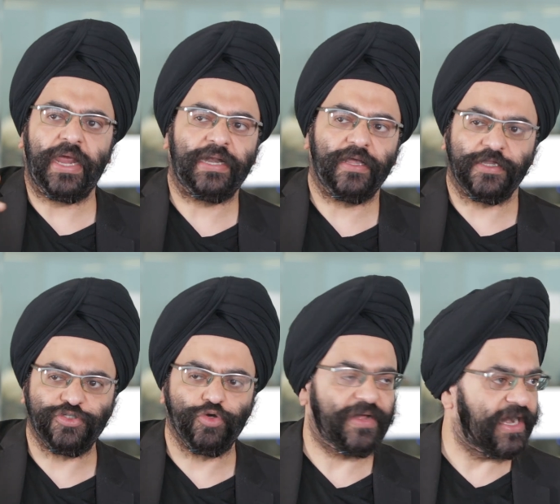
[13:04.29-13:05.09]
at a
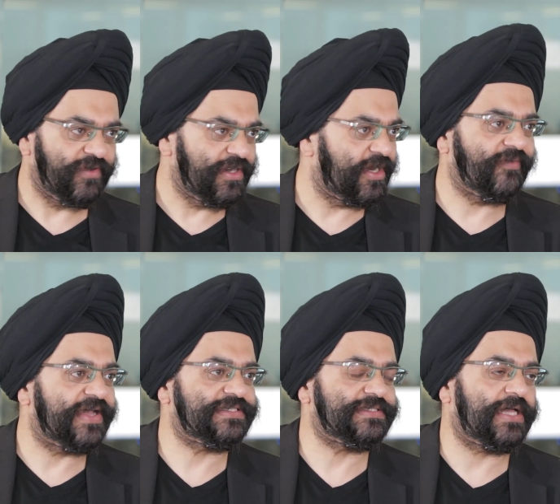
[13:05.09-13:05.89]
consumer level, the
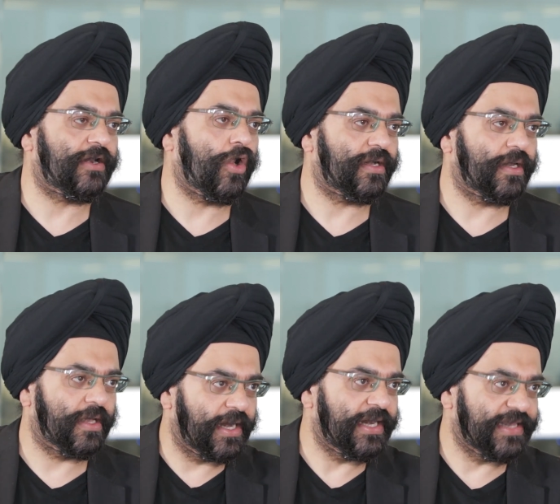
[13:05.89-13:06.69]
devices are not
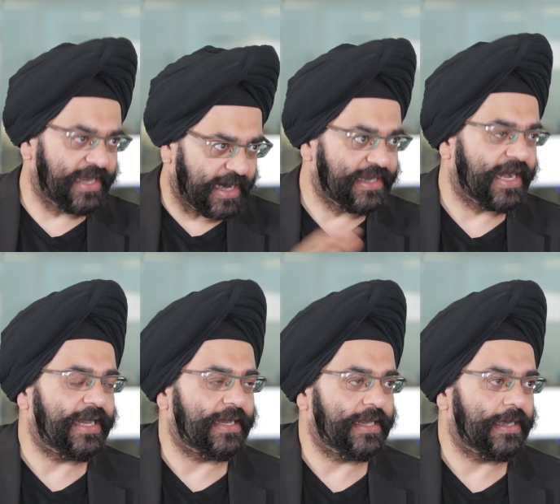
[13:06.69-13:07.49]
really there at the
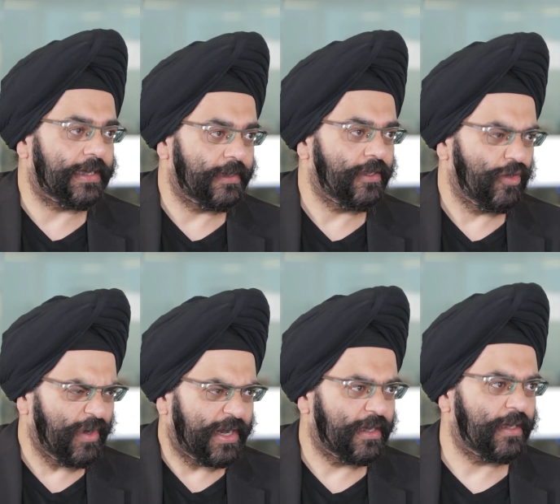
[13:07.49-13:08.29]
right,
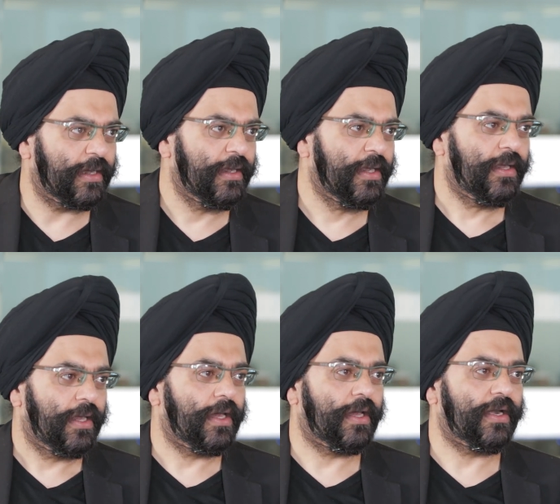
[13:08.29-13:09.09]
at
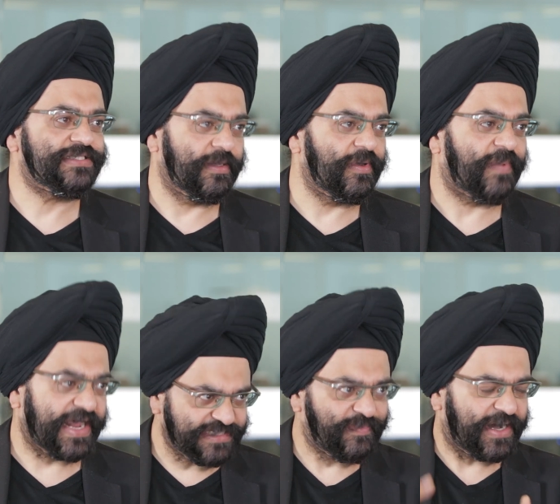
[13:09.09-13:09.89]
a reasonable
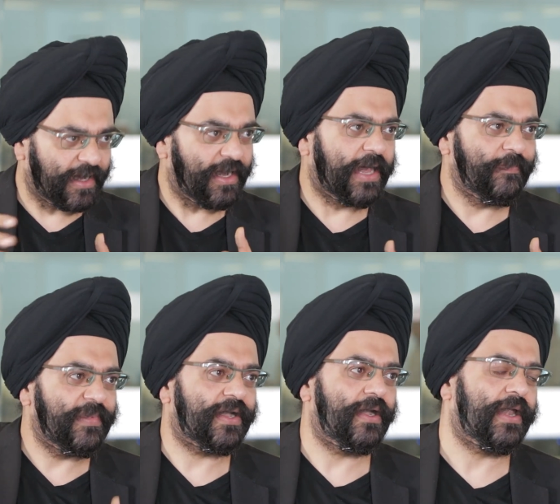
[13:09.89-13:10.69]
price. But it will
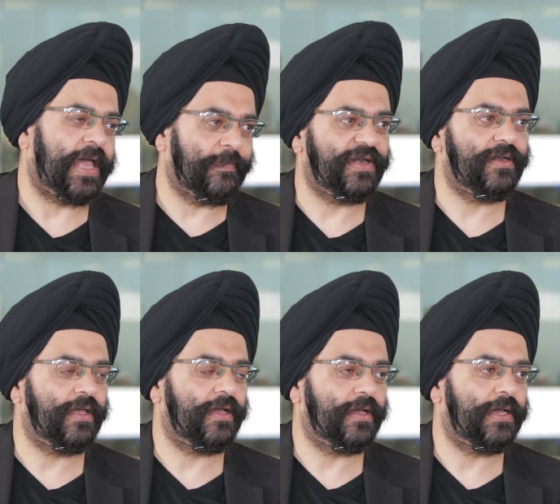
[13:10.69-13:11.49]
come. It will happen
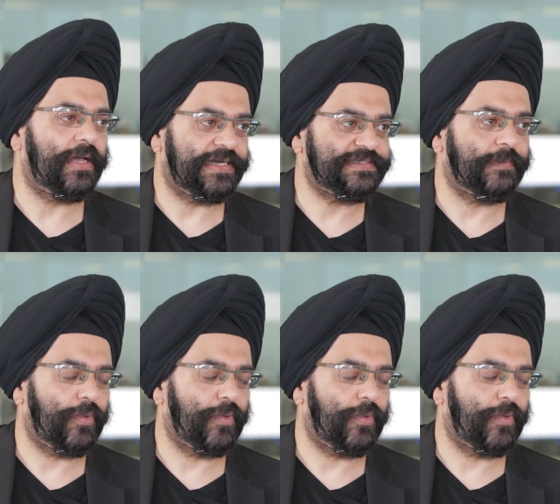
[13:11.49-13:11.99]
at some